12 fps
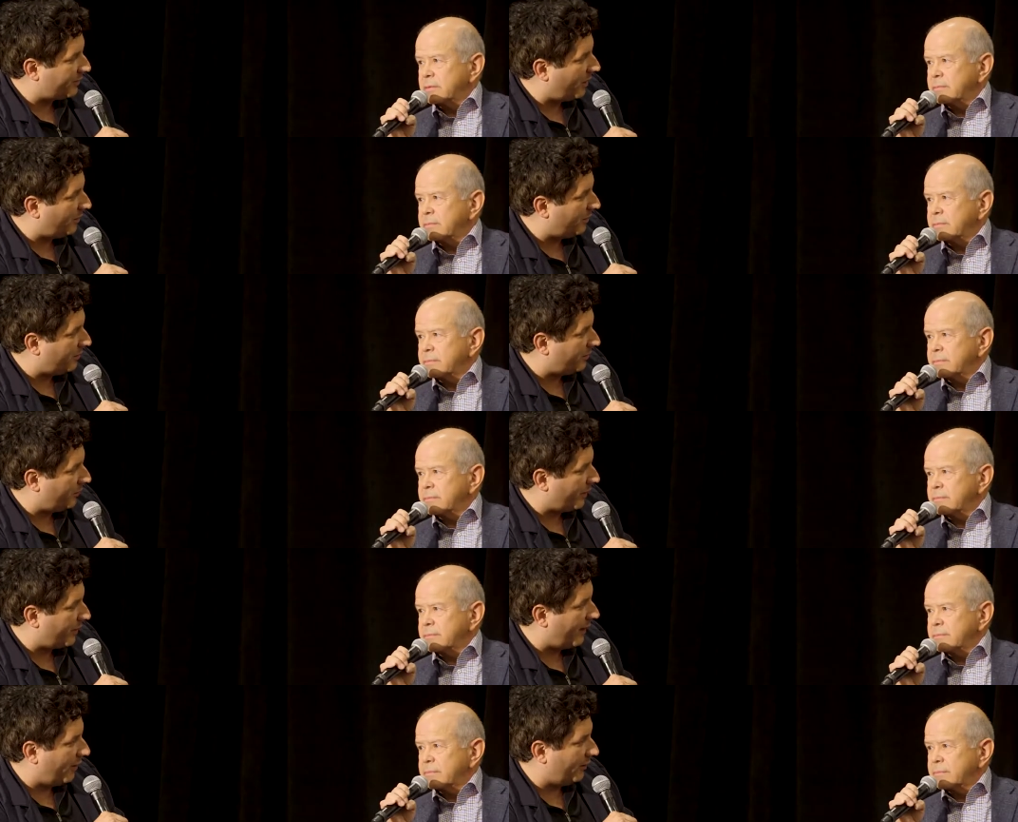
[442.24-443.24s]
Speaker 1: problem
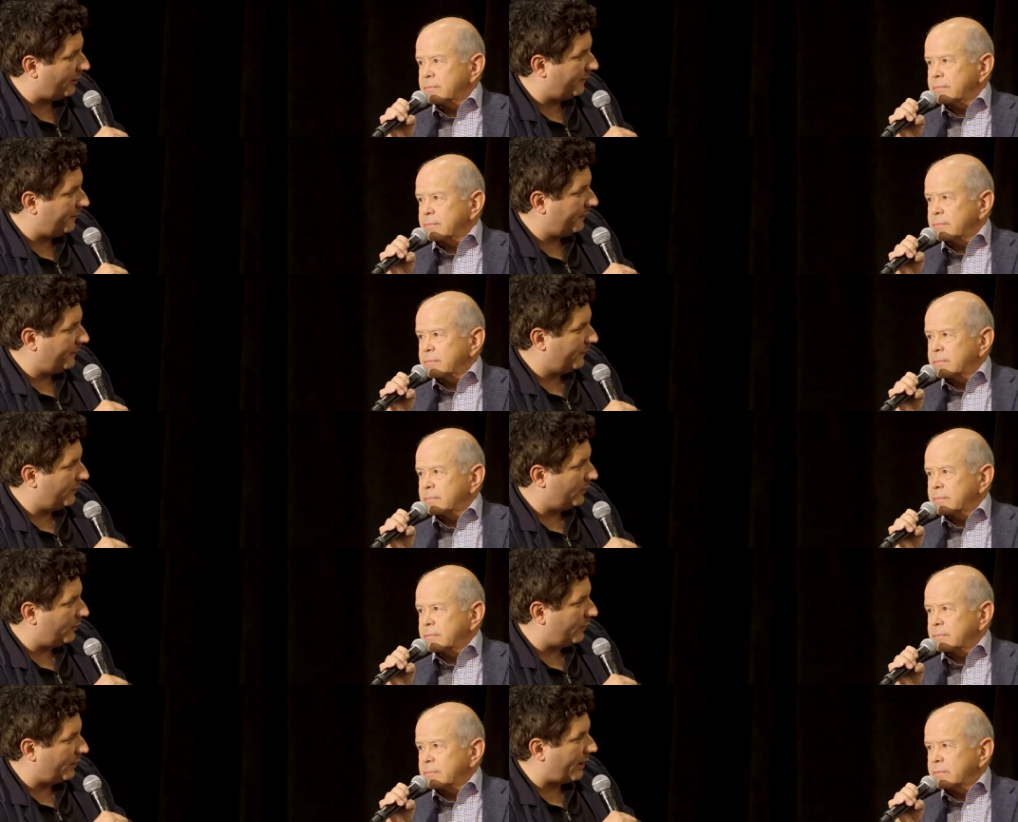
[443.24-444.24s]
without
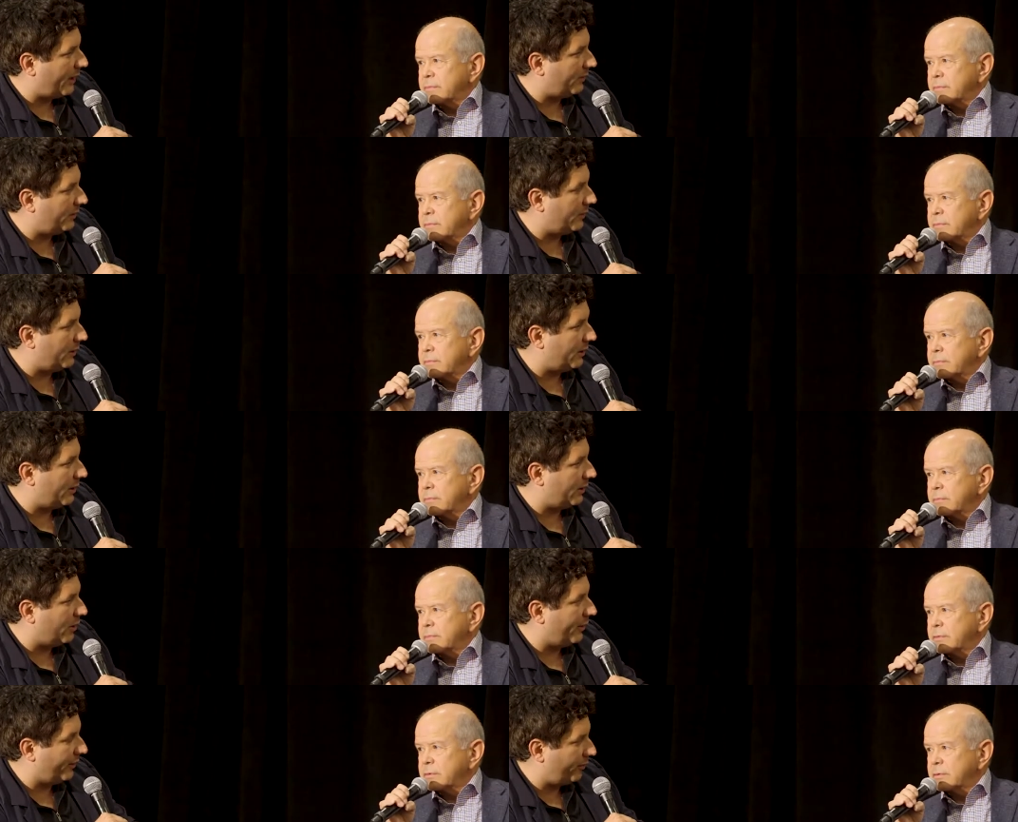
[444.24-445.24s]
without uh,
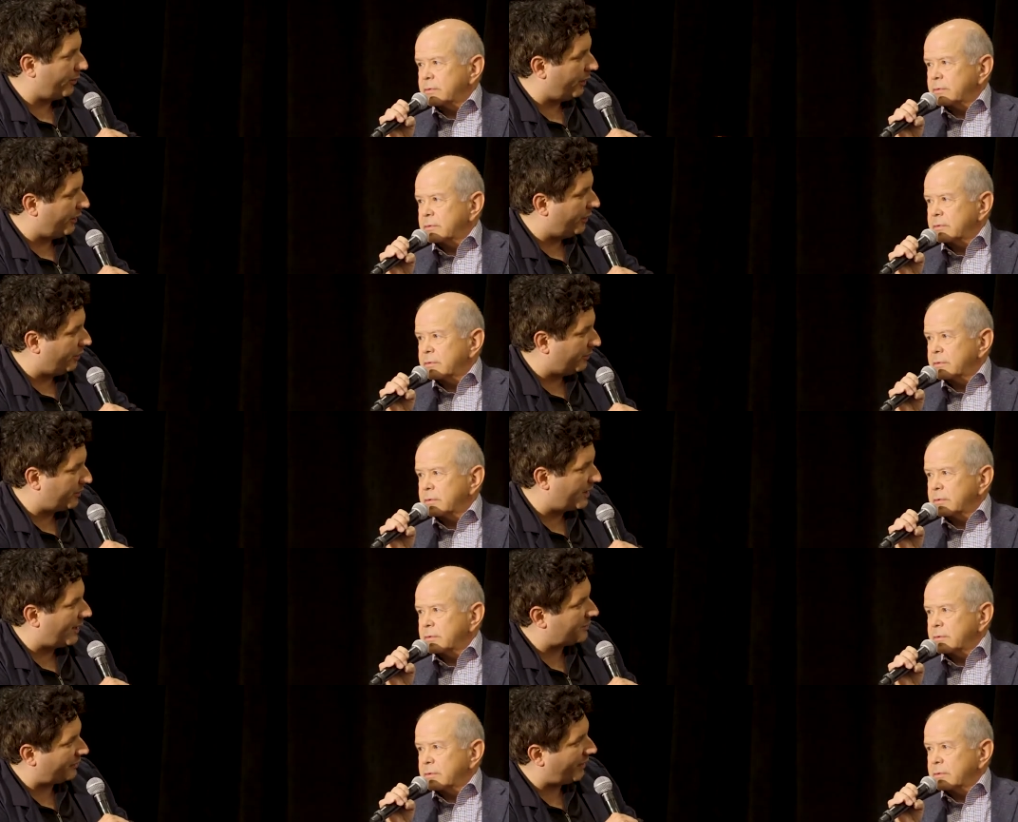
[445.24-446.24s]
going through all the interim
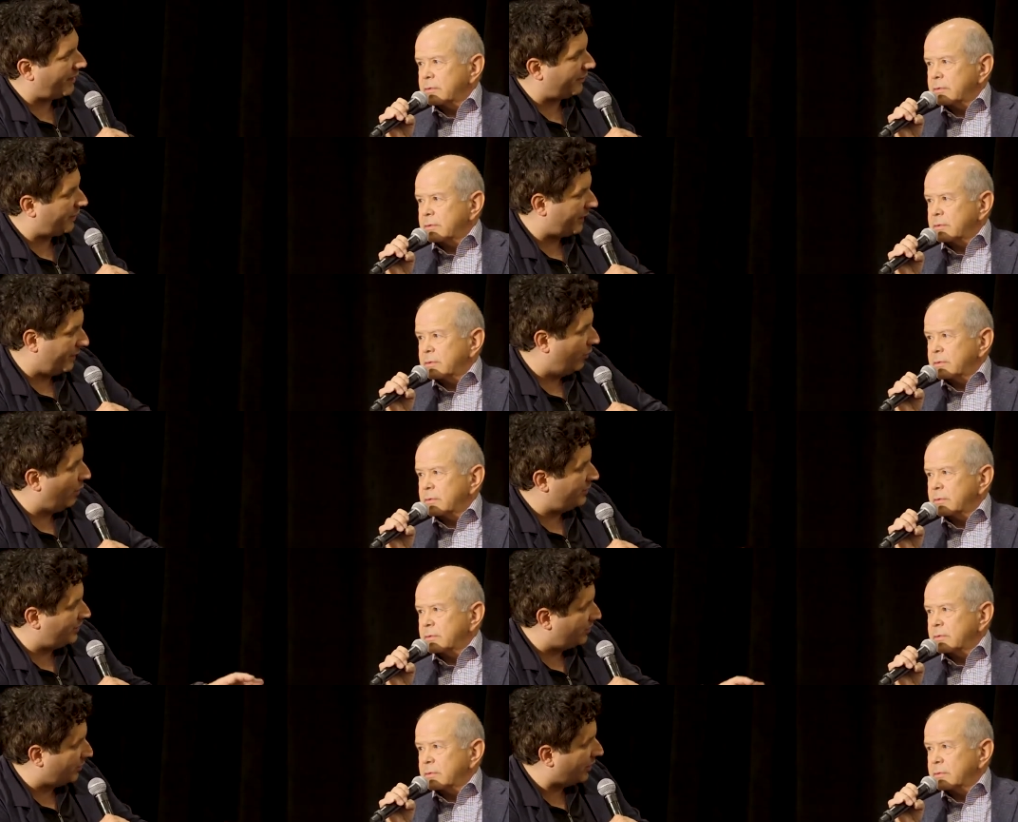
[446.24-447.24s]
steps of having like a
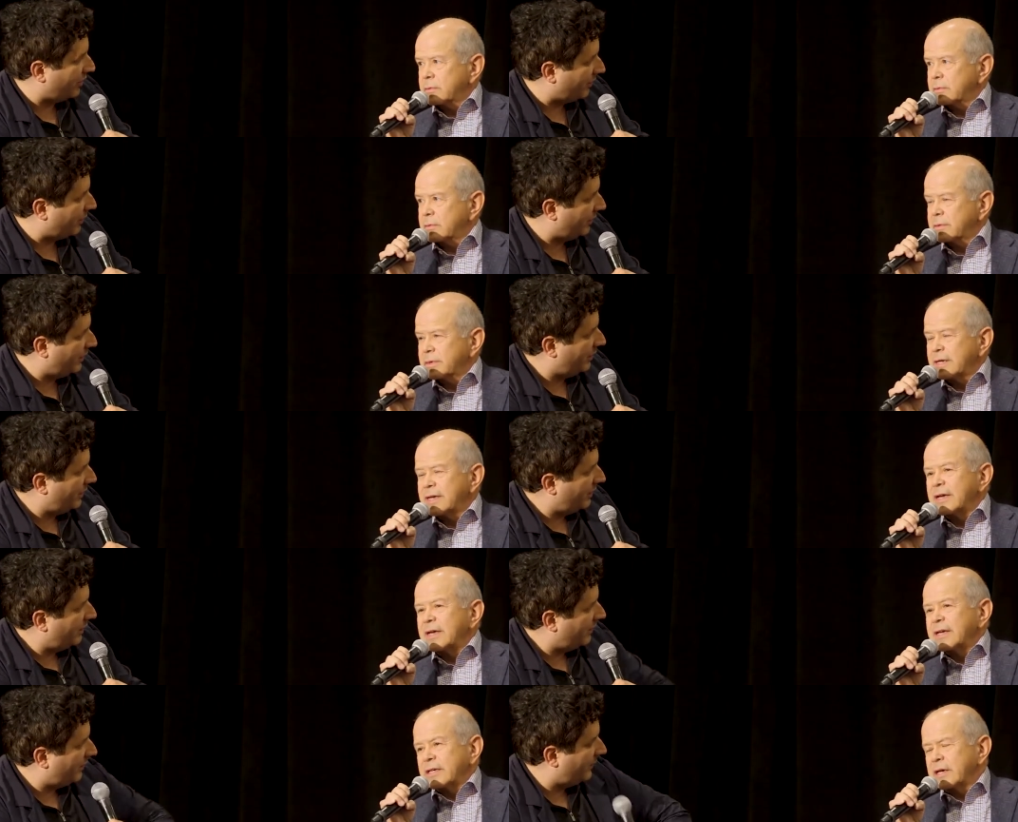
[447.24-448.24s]
noisy drone?
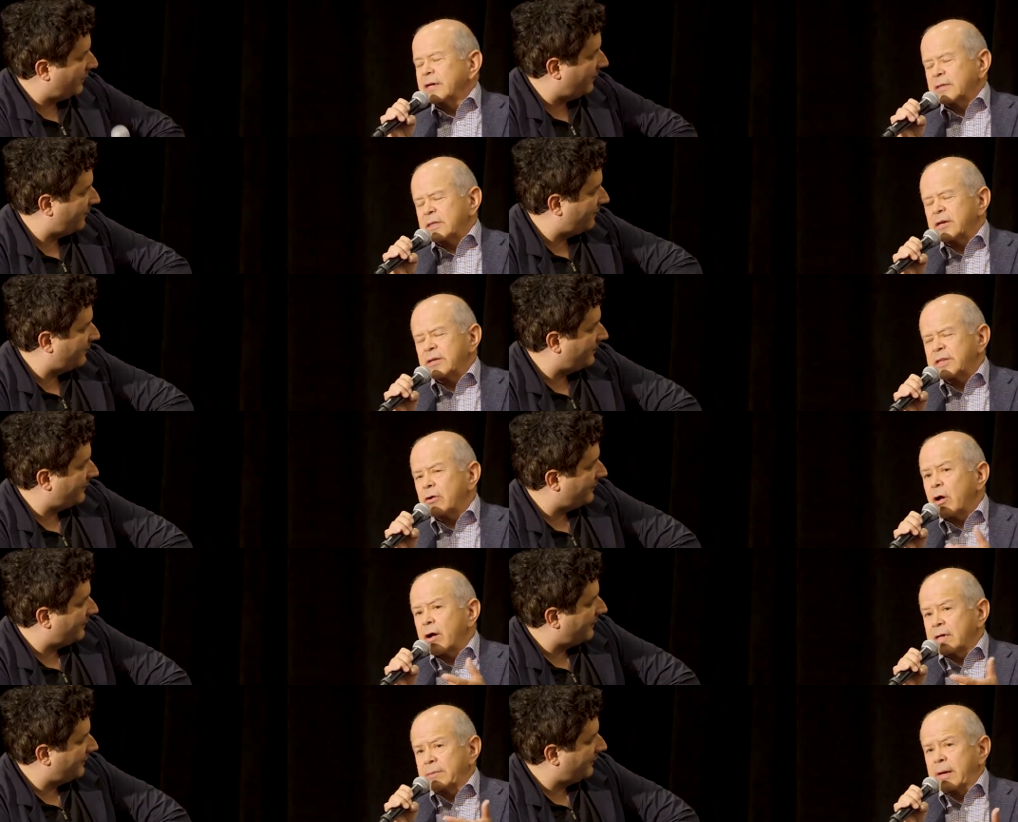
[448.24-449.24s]
Speaker 2: Yeah, there, there
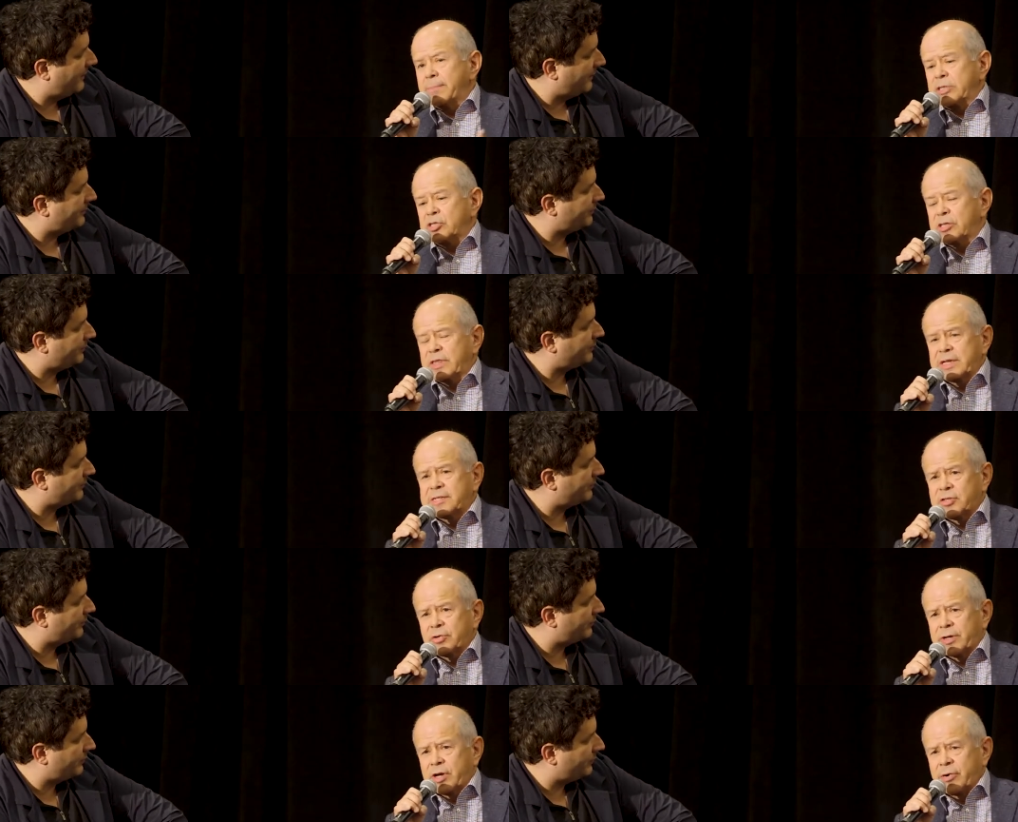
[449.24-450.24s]
are a, bunch of things
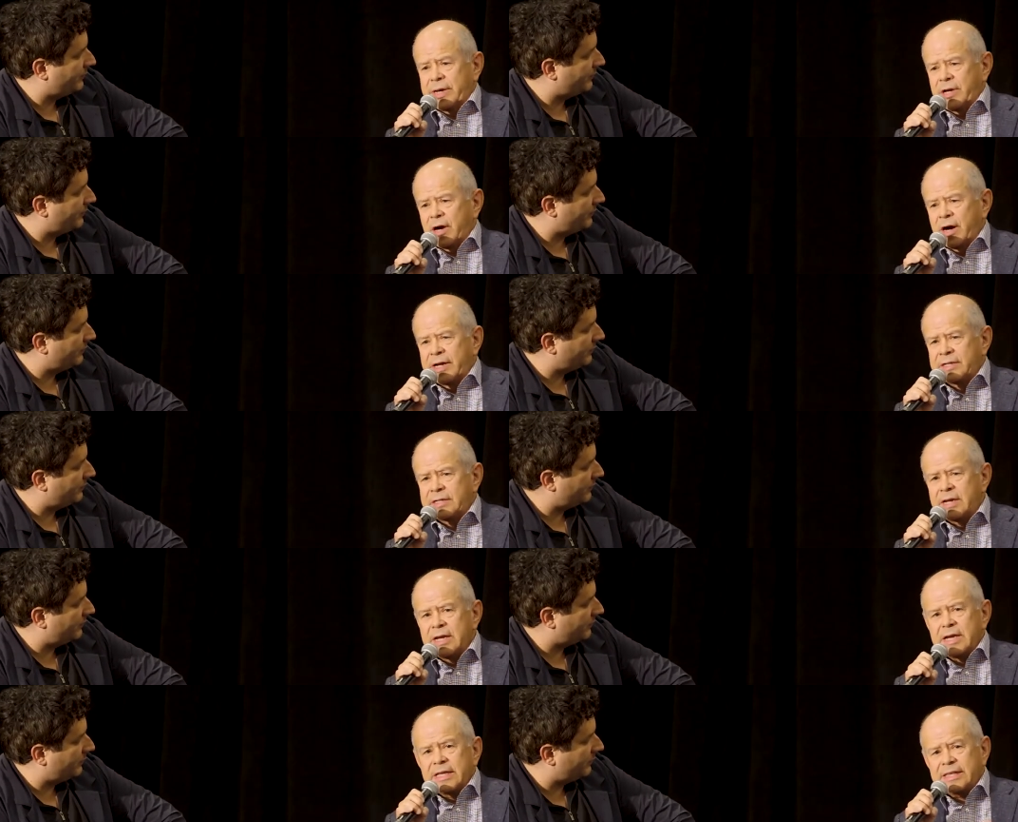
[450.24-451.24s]
that are going on.
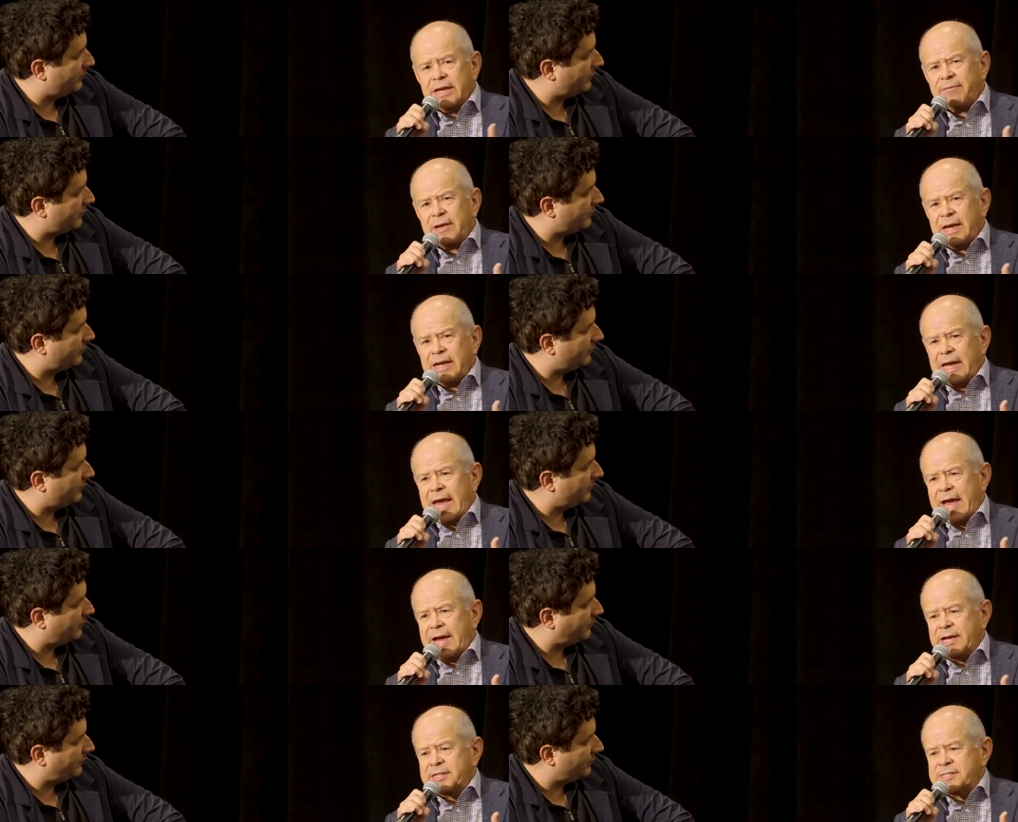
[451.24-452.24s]
The FAA
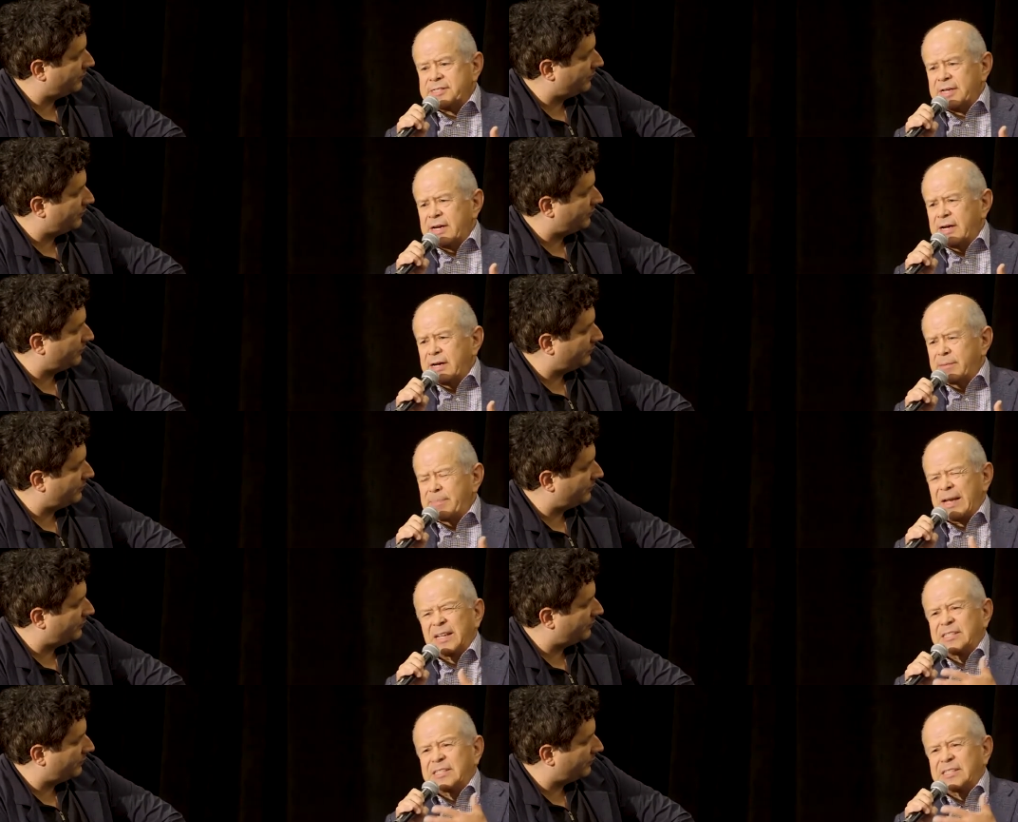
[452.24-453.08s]
has uh, about a